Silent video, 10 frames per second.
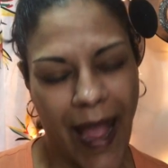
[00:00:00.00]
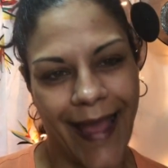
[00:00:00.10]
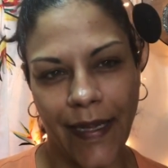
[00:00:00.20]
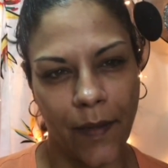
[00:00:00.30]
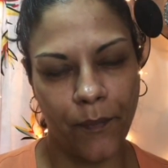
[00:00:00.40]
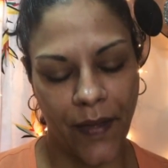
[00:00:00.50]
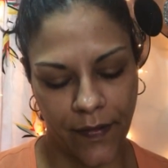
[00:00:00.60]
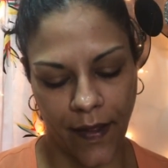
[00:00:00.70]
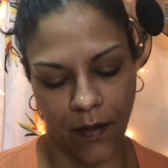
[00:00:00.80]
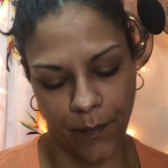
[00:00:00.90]
I didn't
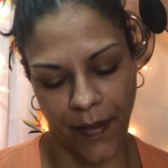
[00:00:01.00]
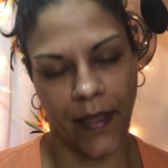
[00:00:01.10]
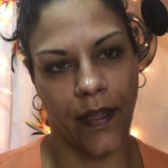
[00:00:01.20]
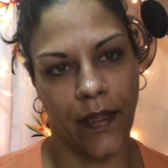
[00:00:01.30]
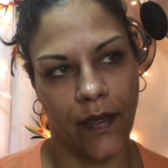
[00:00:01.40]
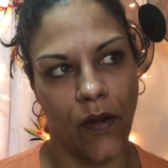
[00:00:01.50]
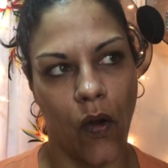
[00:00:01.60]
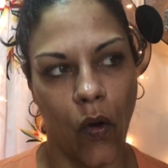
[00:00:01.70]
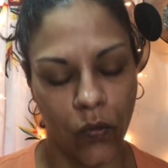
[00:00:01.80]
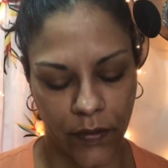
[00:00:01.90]
pick that up, and
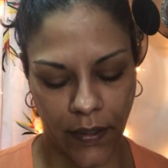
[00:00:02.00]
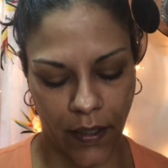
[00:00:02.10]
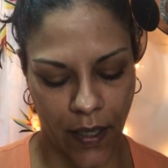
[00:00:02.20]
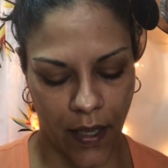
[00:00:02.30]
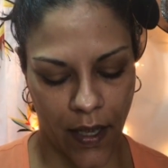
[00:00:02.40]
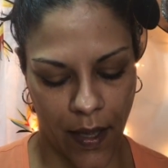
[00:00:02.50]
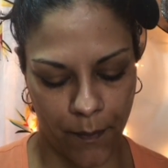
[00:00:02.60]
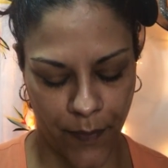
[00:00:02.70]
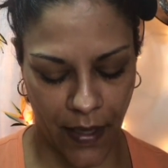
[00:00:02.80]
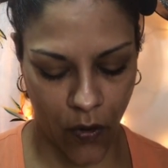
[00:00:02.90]
only
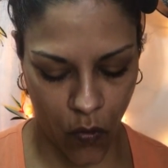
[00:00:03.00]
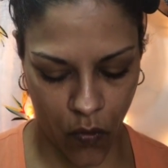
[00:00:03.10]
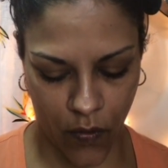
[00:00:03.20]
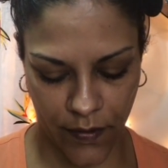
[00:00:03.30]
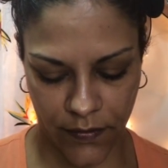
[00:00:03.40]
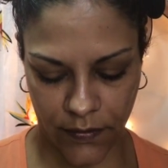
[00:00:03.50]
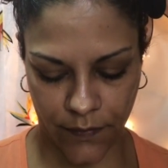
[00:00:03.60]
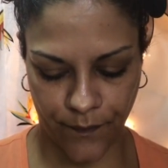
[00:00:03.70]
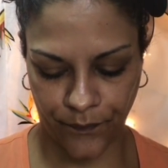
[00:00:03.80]
because